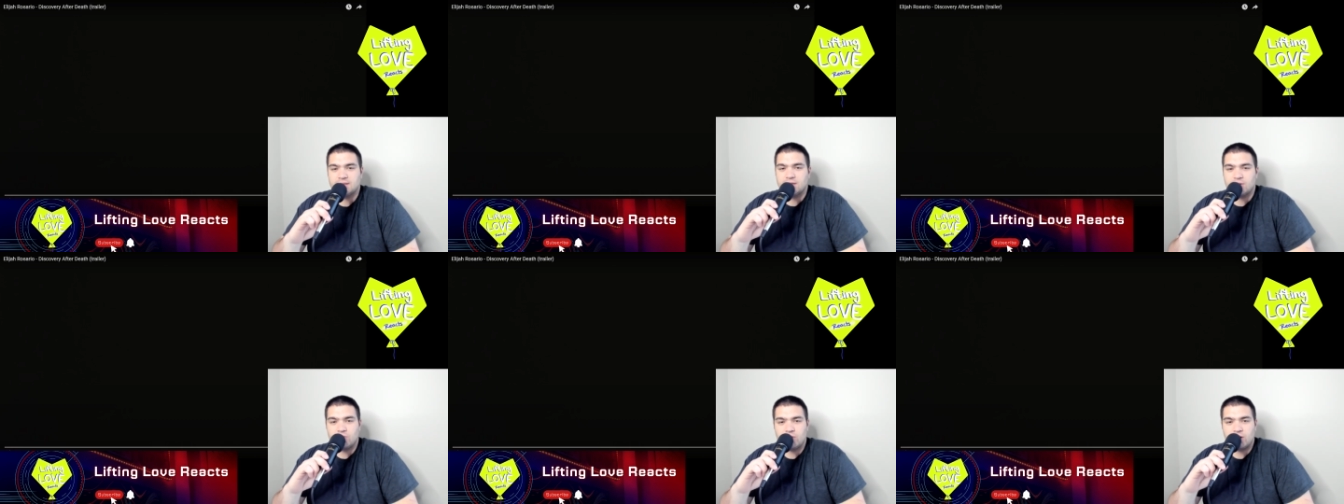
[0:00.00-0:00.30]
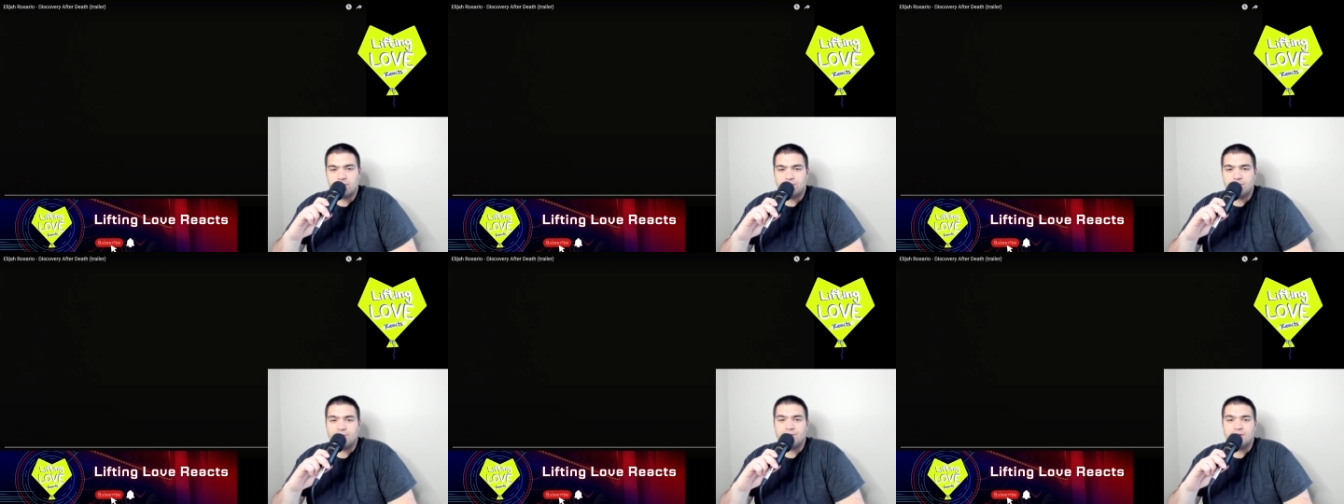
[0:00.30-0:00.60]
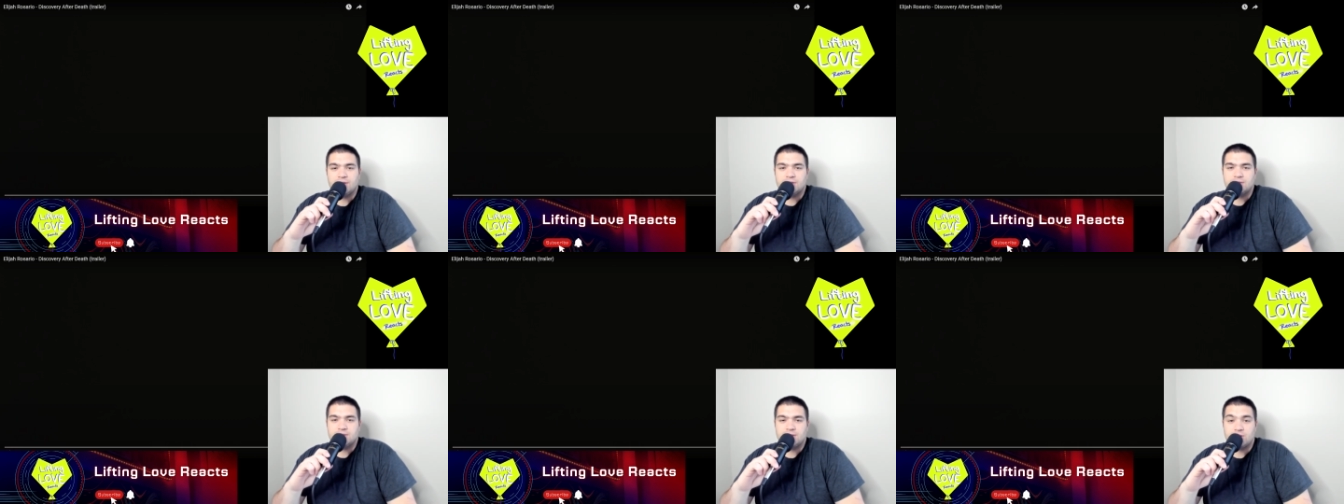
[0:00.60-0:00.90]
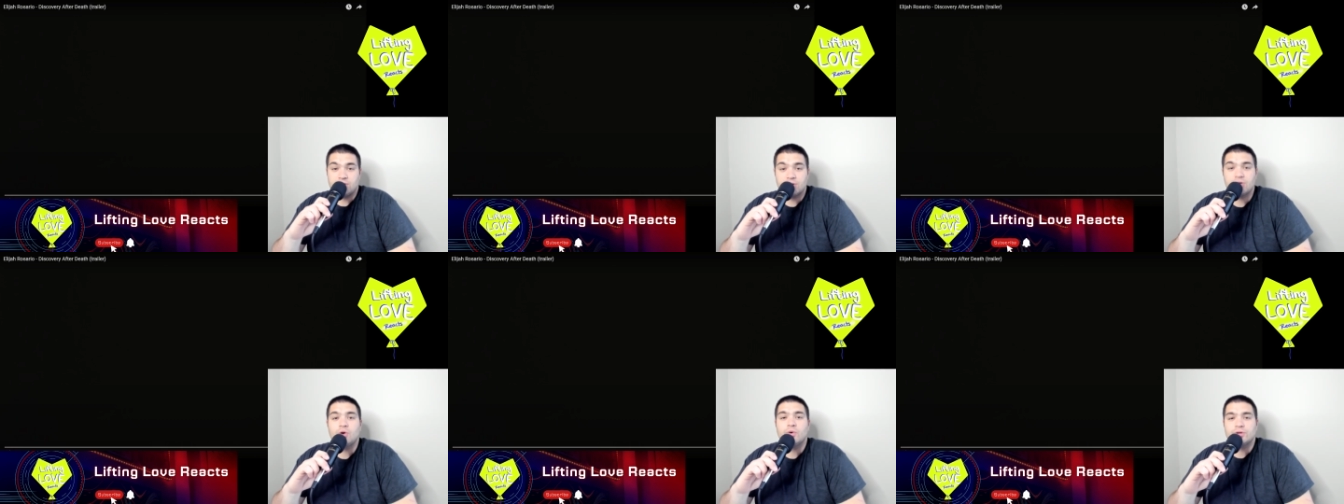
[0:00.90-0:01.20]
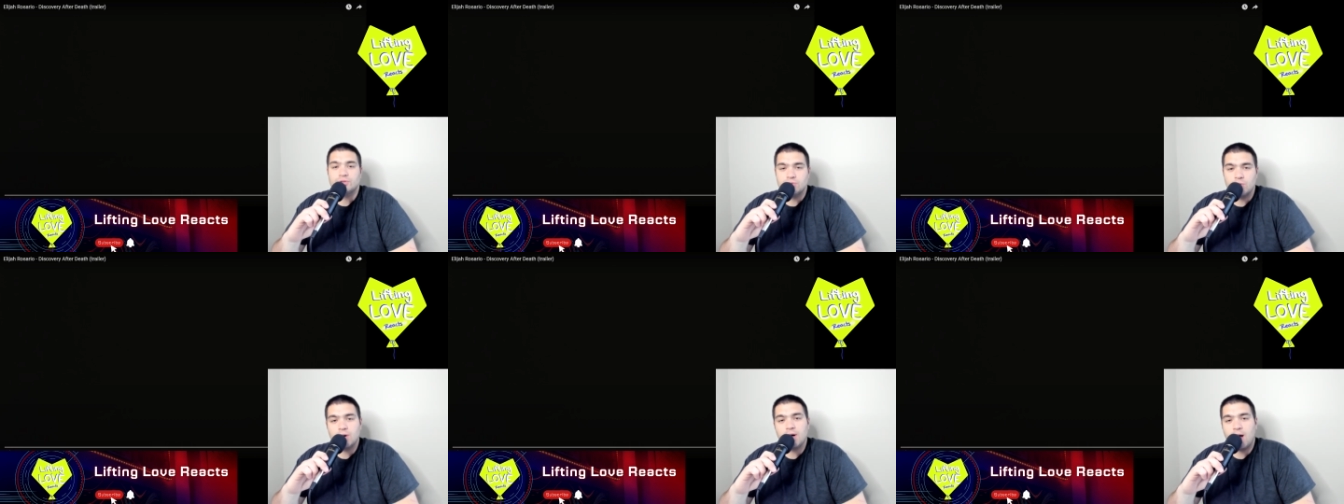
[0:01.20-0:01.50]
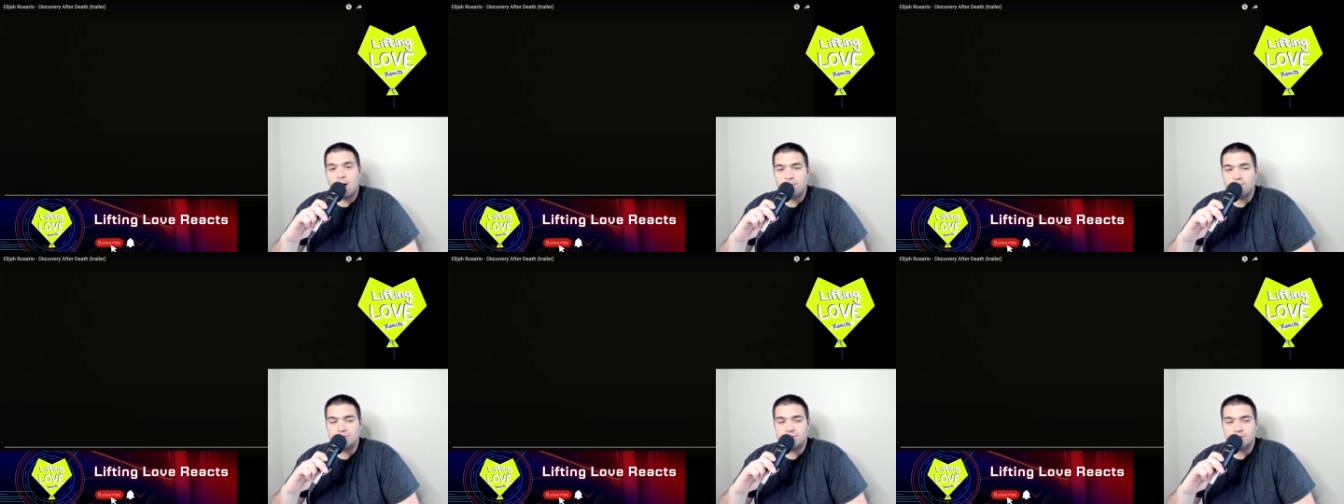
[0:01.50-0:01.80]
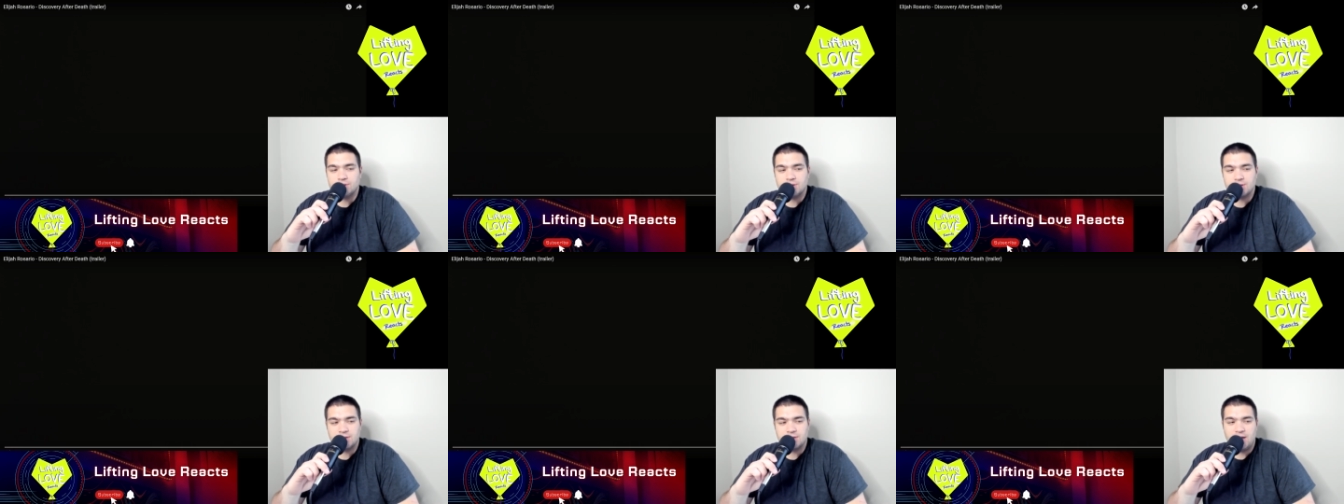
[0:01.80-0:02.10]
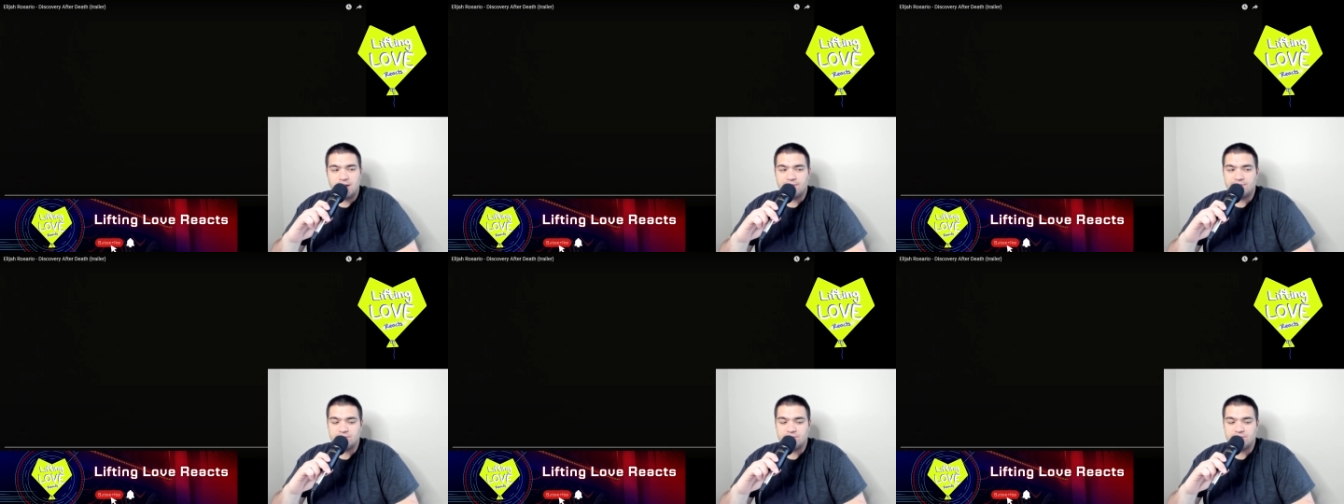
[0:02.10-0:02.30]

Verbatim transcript: incredible things that you're going to accomplish in this life.